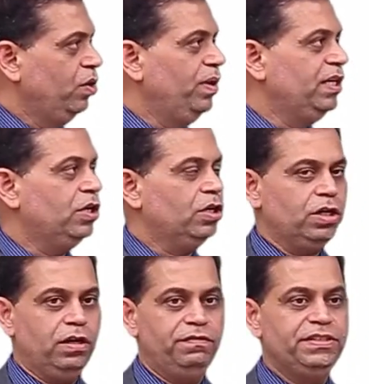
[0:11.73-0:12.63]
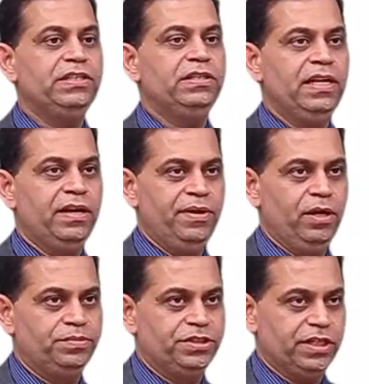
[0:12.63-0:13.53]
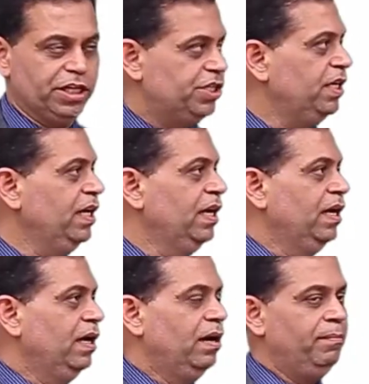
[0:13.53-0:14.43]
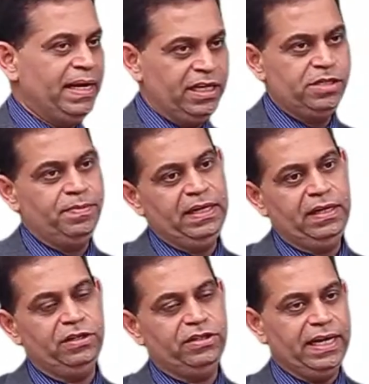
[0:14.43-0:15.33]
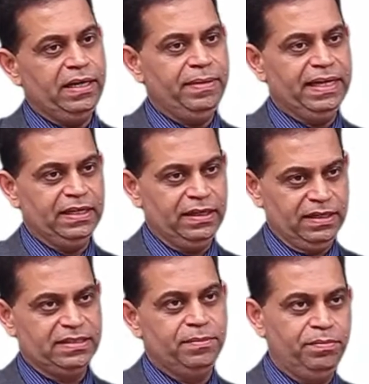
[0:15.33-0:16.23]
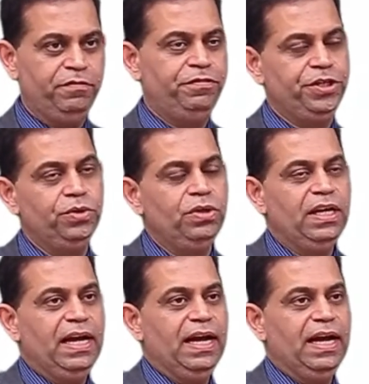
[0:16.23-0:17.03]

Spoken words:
We'll talk of central airway obstruction management and try and make it a little simple for you.